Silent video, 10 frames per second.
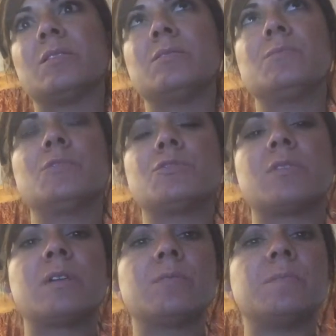will
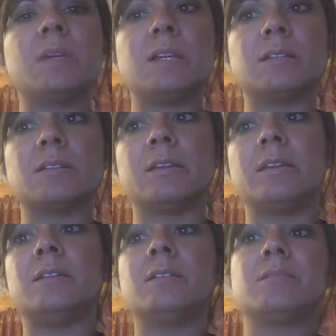try
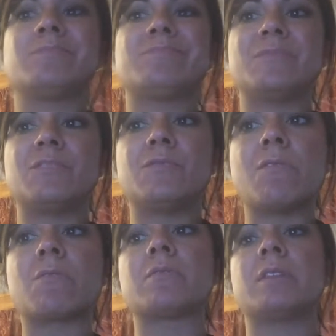repeatedly
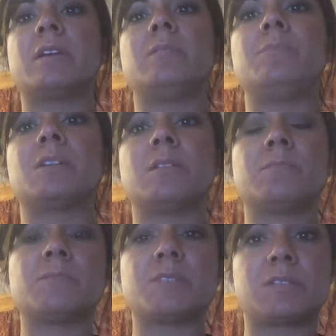before they
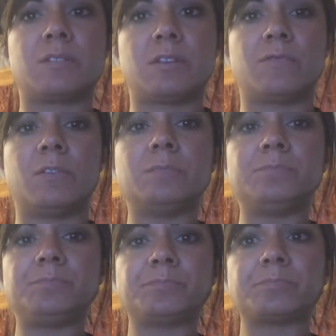become successful.
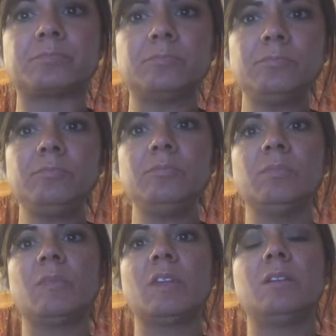
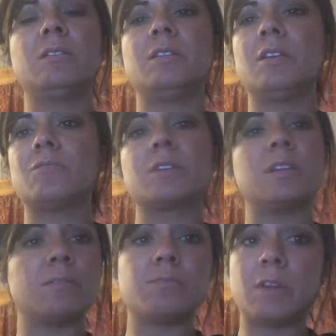And never
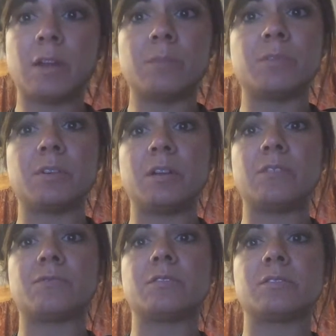give up your
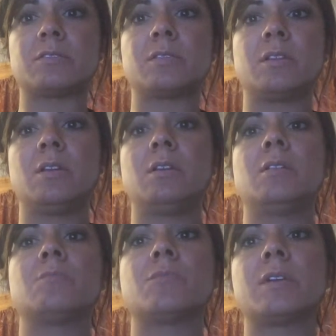efforts.
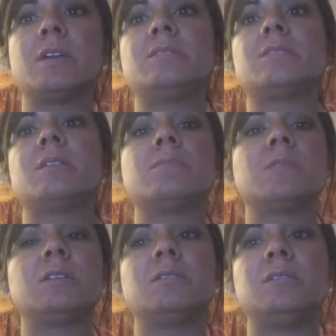Praise them
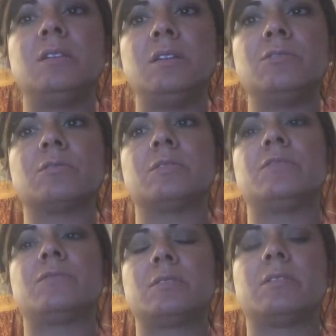continually
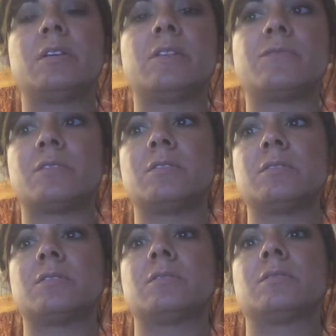for their effort.